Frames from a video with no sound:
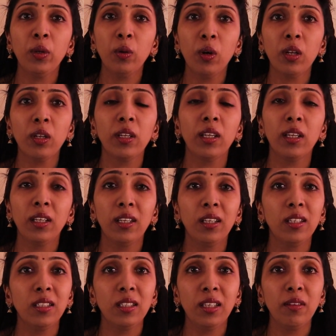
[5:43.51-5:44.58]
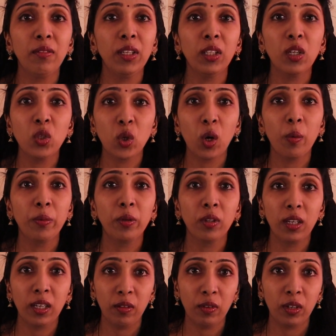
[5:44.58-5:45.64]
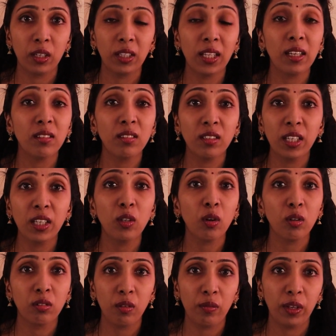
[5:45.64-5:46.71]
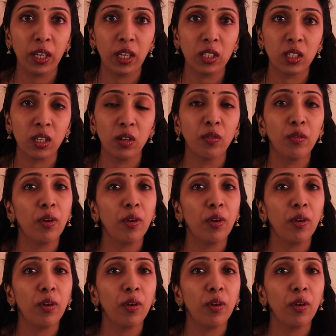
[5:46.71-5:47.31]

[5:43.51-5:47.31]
you are giving the job to the liver, that is detoxification.